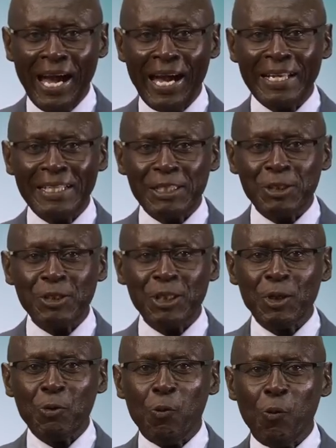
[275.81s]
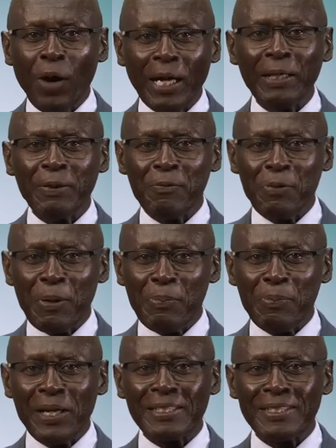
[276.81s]
and is still one of the
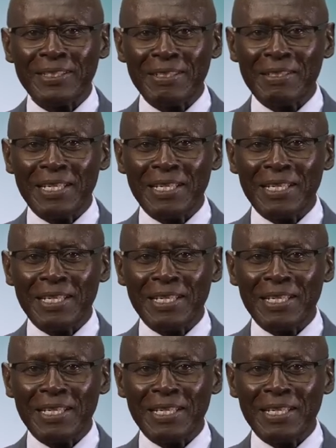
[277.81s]
best